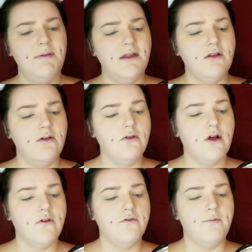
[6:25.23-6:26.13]
be a little
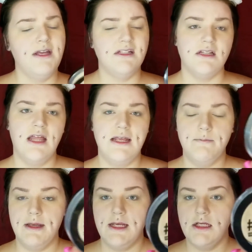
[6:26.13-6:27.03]
dark for me. It's light
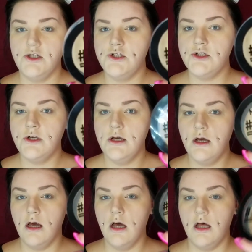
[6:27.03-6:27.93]
beige.
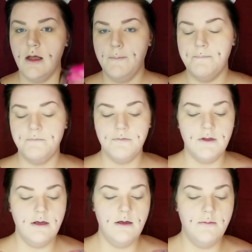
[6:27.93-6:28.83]

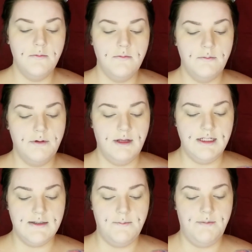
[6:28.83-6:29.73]
But
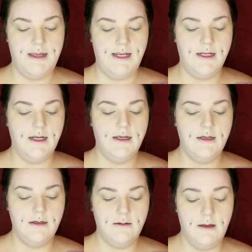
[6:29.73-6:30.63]
it's a baked
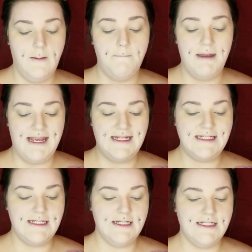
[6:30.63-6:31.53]

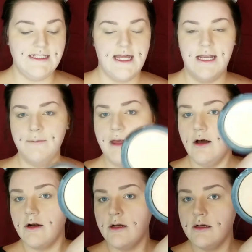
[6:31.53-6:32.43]
setting
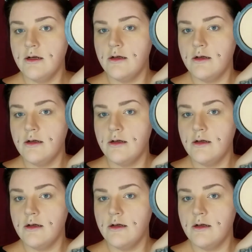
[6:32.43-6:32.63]
powder.